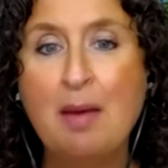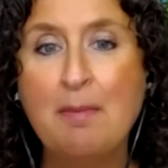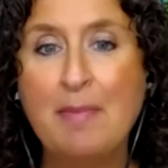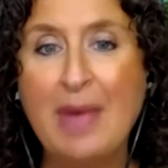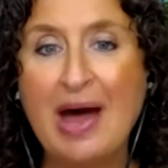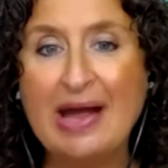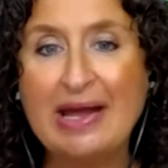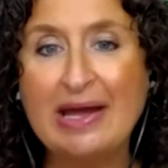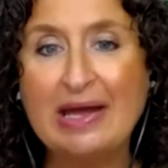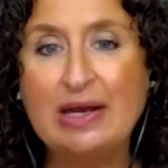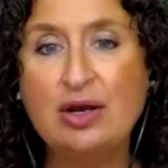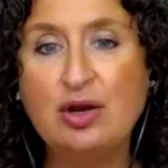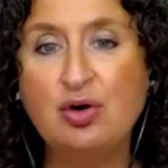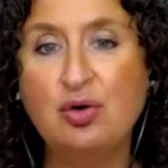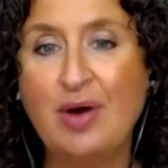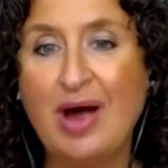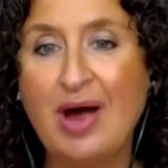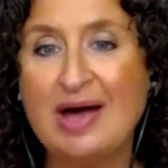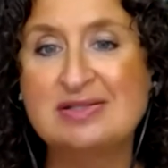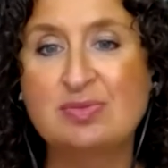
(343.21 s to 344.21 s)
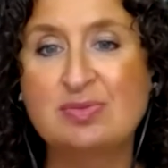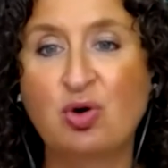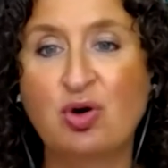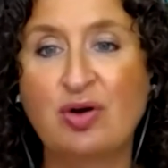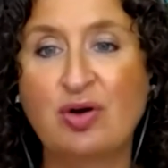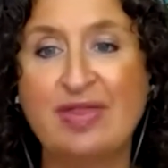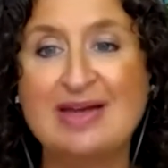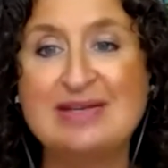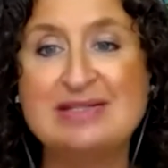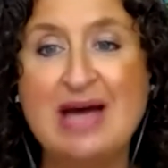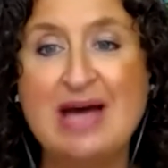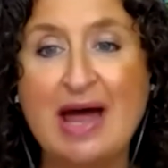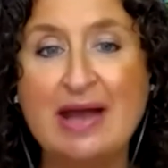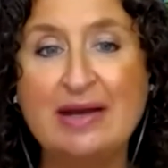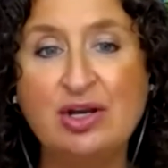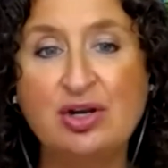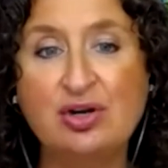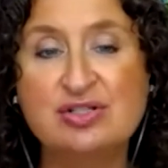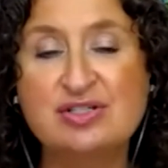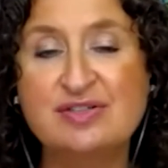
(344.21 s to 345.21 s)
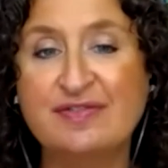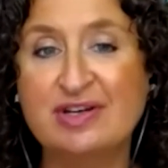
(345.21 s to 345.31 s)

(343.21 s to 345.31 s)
Meghan, who has more than 10 years